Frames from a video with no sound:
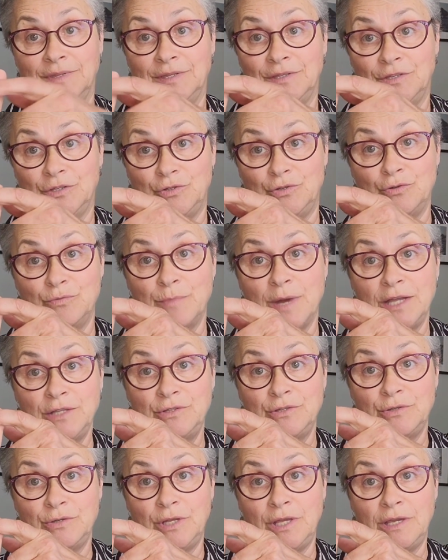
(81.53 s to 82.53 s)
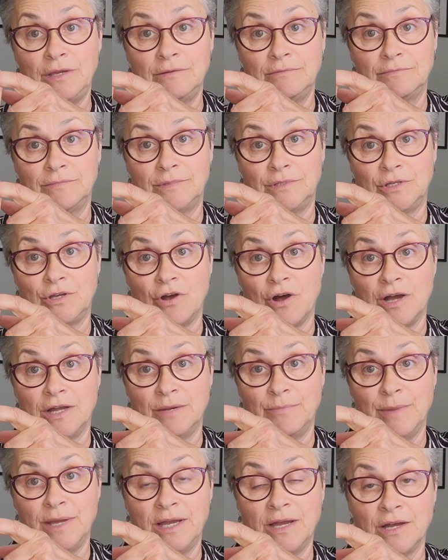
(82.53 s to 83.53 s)
to do my duty to God
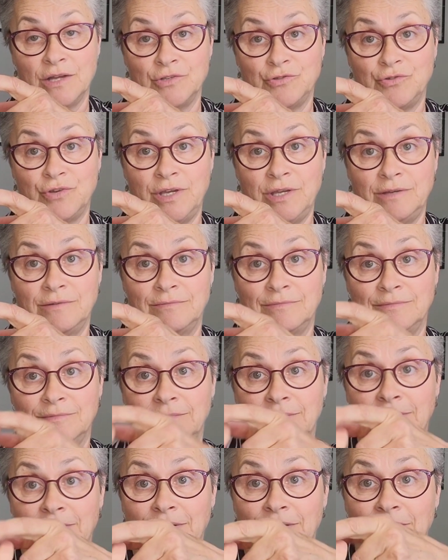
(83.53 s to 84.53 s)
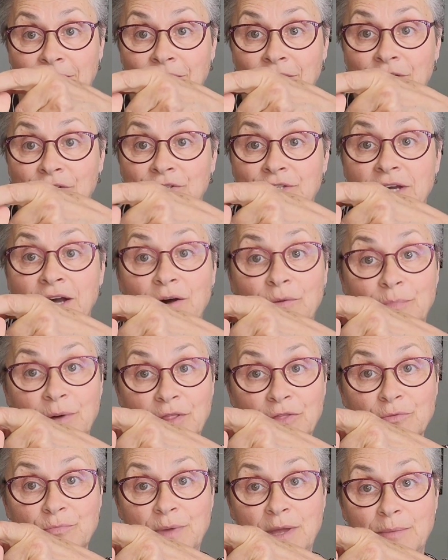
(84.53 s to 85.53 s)
and my country, to help
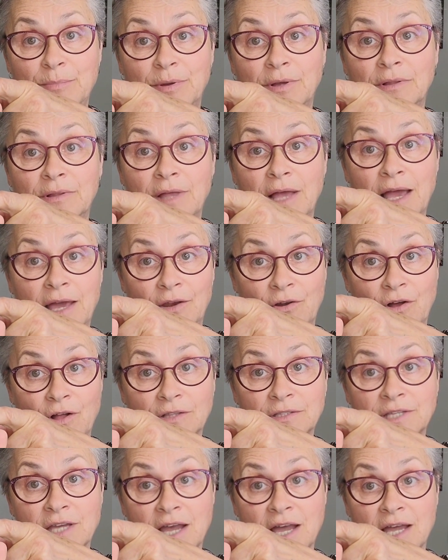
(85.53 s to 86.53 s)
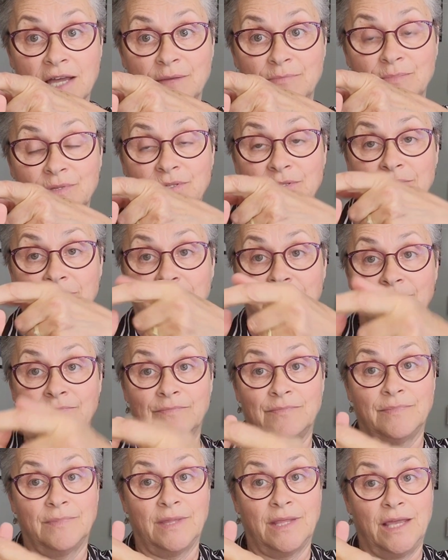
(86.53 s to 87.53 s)
other people at all times,
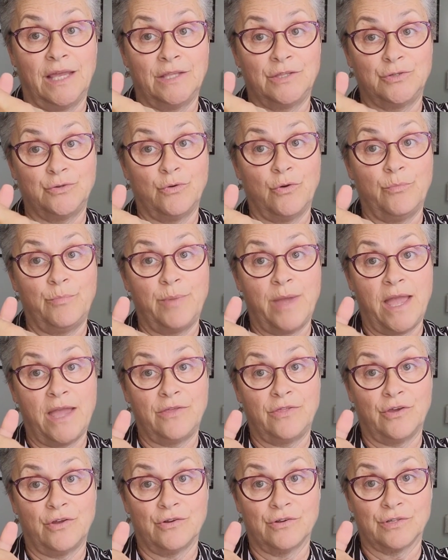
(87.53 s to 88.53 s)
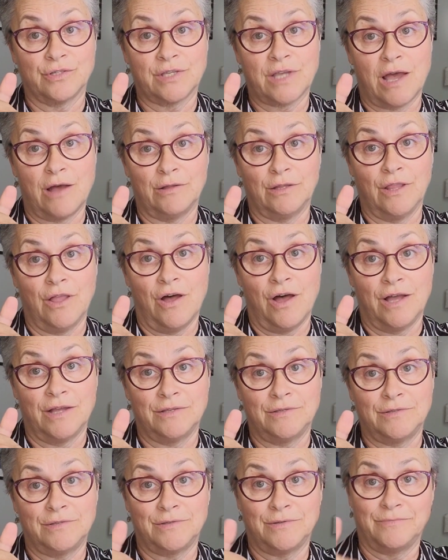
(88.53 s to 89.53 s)
and to obey the Girl Scout
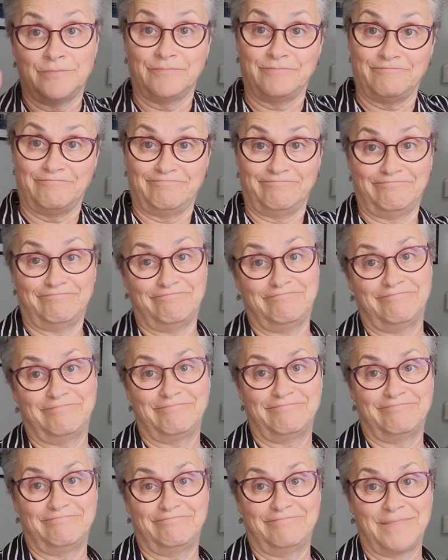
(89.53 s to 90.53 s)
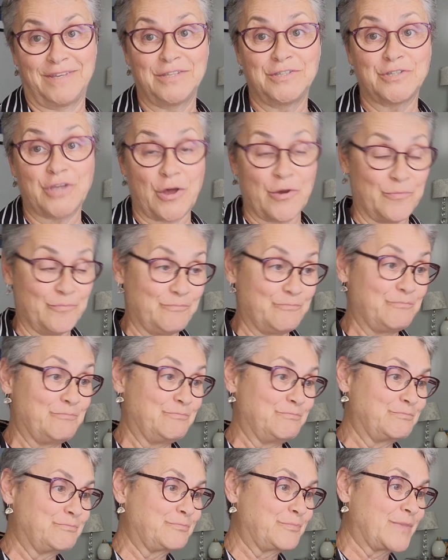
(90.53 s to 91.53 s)
laws. So,
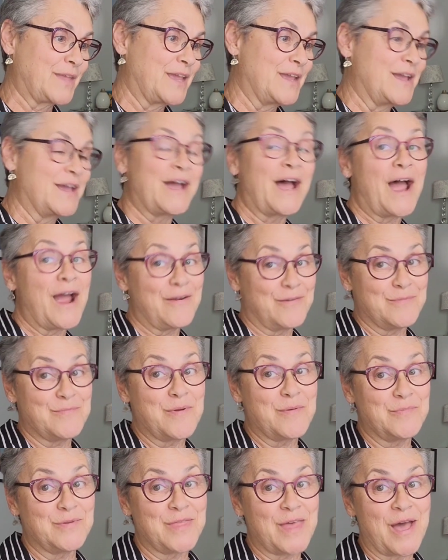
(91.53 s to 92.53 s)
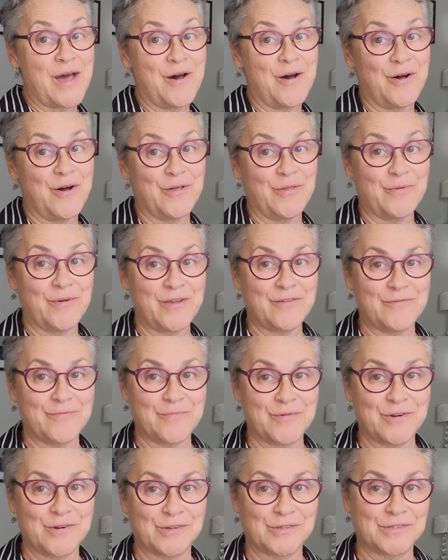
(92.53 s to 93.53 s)
I remember that all the way from
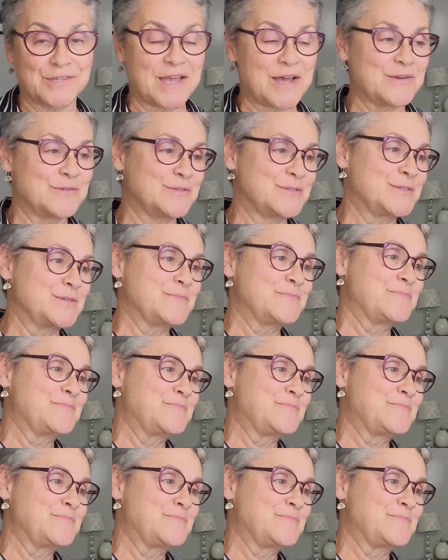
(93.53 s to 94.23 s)
Girl Scouts.